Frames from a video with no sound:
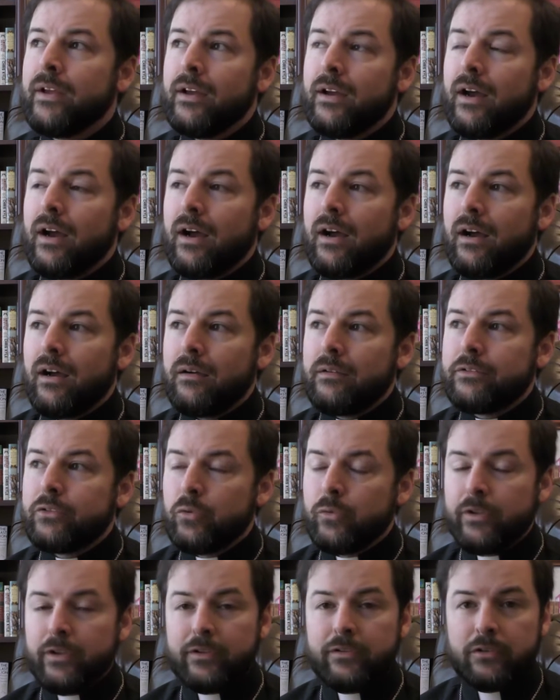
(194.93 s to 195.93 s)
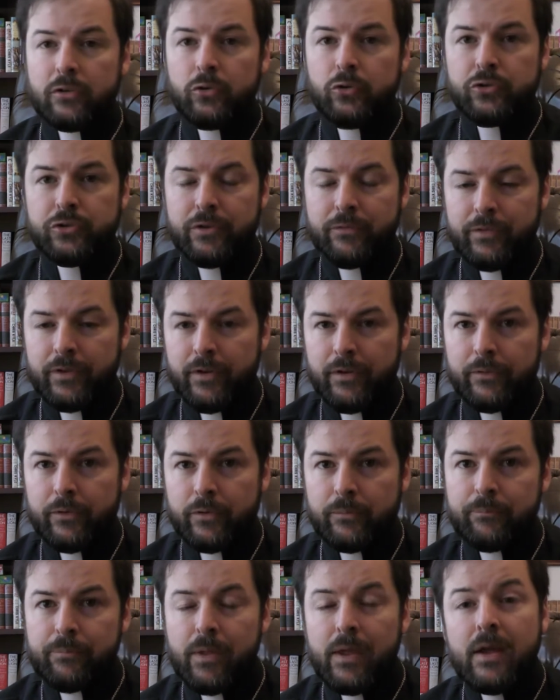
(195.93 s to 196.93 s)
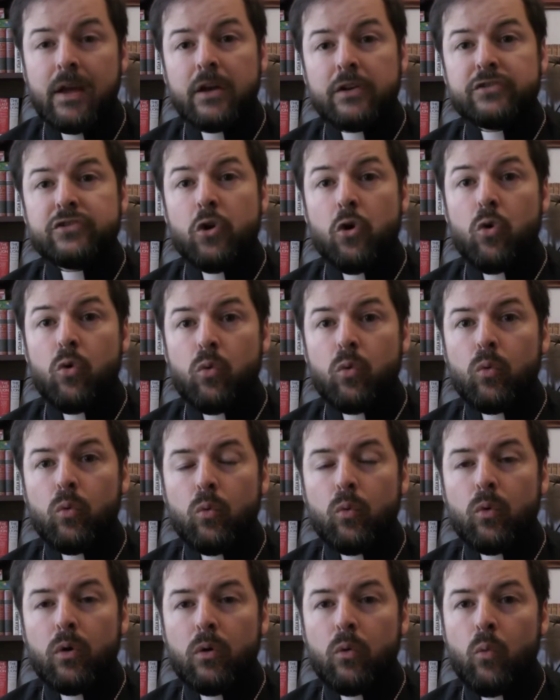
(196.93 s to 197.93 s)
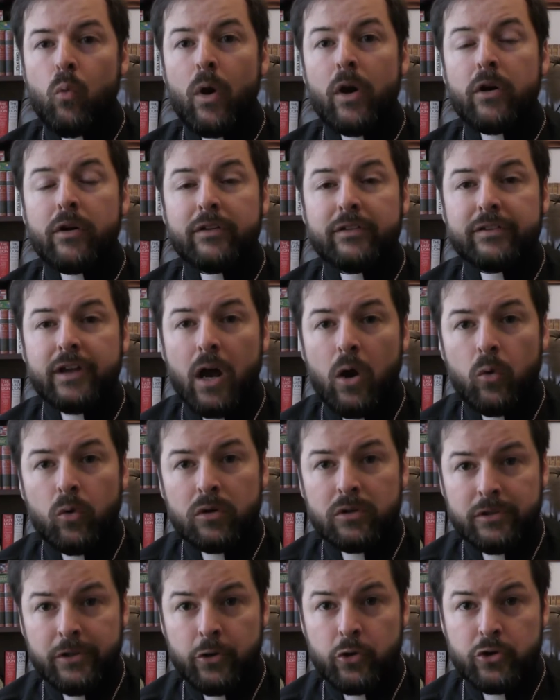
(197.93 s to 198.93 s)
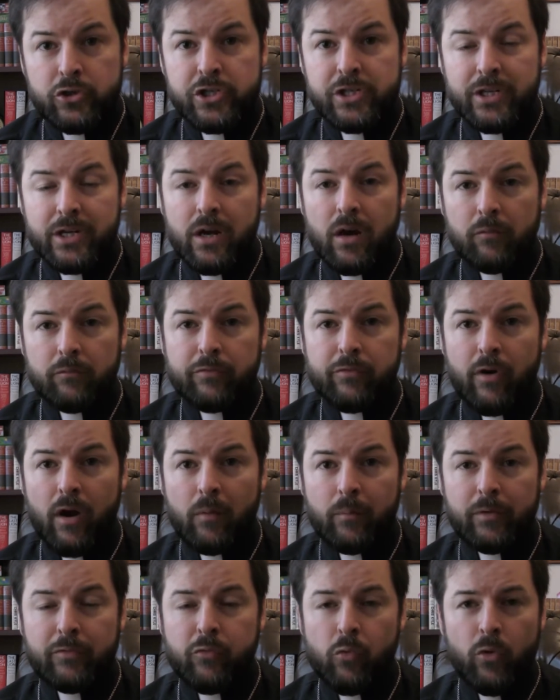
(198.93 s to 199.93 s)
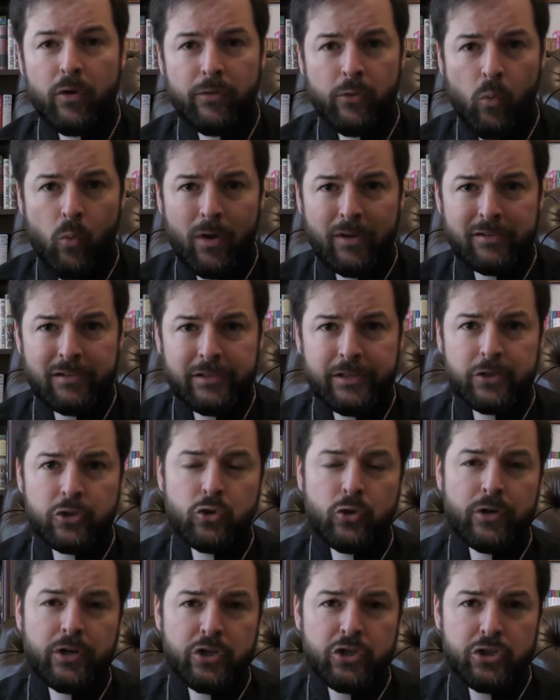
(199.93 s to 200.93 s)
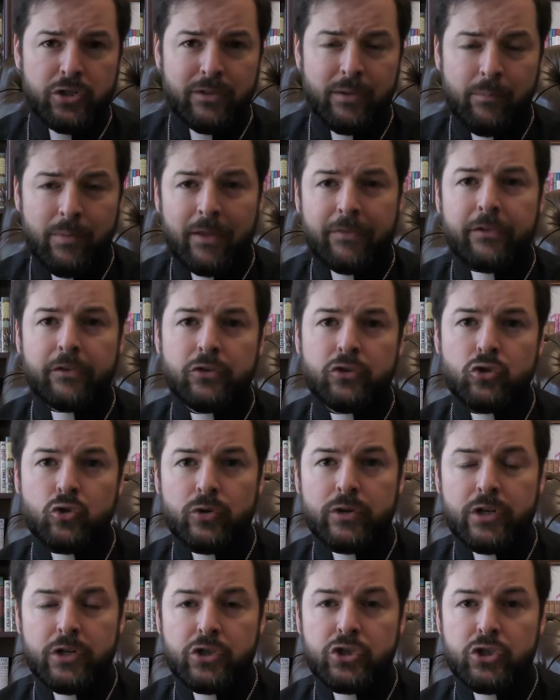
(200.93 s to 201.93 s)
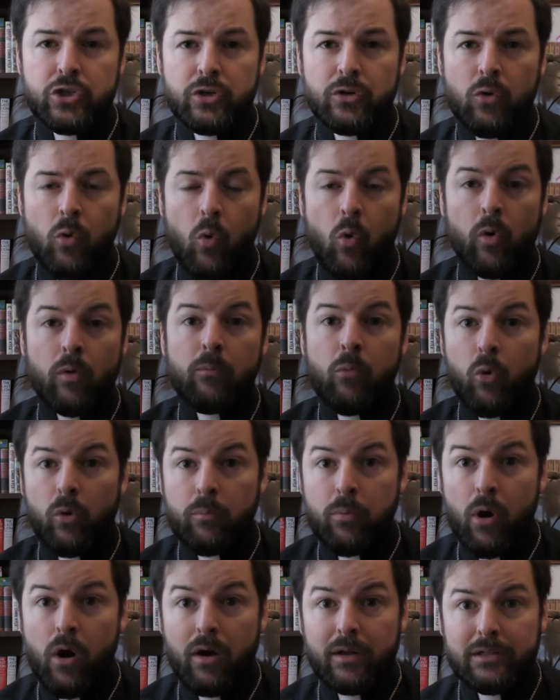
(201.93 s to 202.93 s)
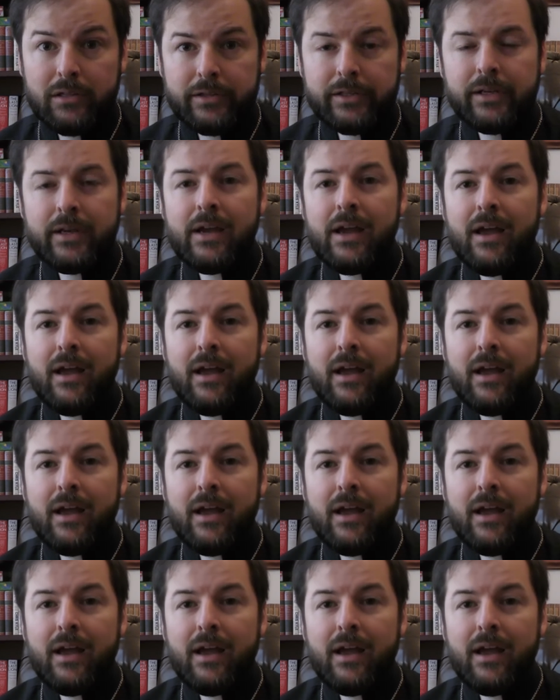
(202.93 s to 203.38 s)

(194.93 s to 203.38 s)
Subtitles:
to the exclusion of the other. So where does our liturgy come from? If we're in the Wesleyan tradition, the Methodist tradition, or more broadly,